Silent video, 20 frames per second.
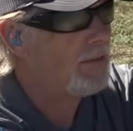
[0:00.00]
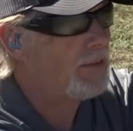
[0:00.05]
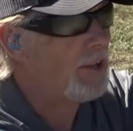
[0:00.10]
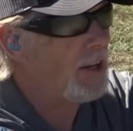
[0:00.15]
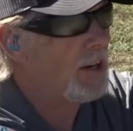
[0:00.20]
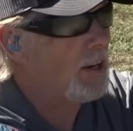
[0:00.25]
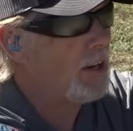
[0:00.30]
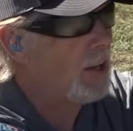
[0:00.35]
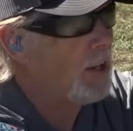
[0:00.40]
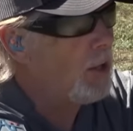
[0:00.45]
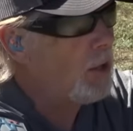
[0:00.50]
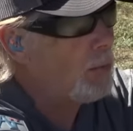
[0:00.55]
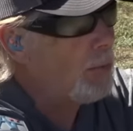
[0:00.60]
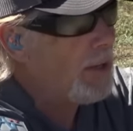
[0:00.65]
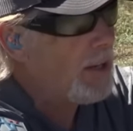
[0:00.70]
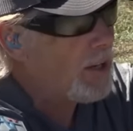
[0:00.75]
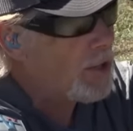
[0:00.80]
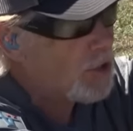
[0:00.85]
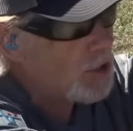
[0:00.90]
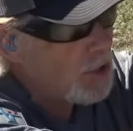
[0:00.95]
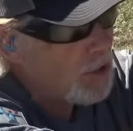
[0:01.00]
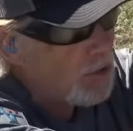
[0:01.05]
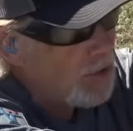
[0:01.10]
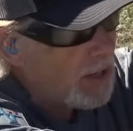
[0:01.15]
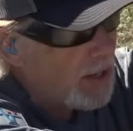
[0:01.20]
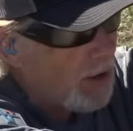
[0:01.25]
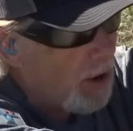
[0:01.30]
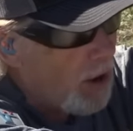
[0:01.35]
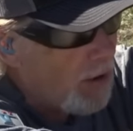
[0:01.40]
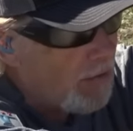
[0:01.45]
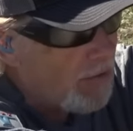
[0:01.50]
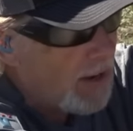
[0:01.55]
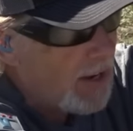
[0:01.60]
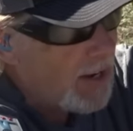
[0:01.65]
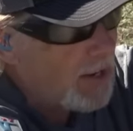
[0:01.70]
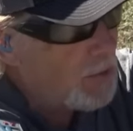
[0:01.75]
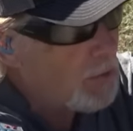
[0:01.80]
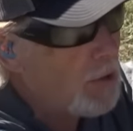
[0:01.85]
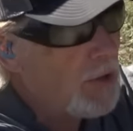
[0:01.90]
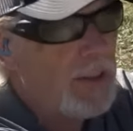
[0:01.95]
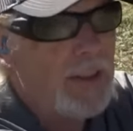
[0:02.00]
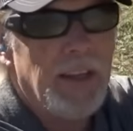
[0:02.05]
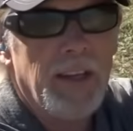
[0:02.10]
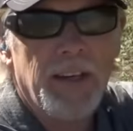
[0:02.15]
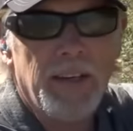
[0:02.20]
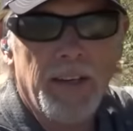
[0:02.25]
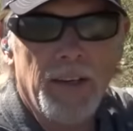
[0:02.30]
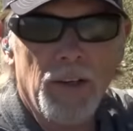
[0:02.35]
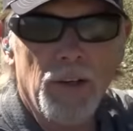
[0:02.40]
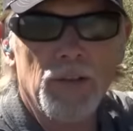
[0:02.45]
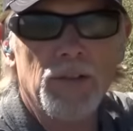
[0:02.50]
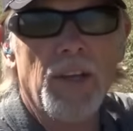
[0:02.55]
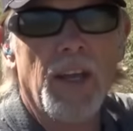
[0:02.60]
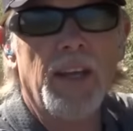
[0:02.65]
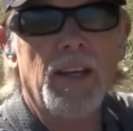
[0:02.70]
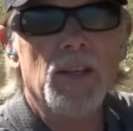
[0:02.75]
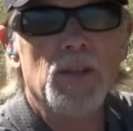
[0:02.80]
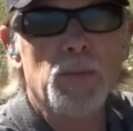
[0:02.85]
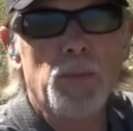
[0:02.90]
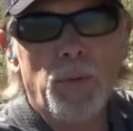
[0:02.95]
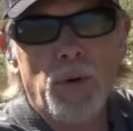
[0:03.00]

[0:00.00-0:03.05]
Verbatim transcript: I've done a little bit of shooting offhand with it and it looks like it's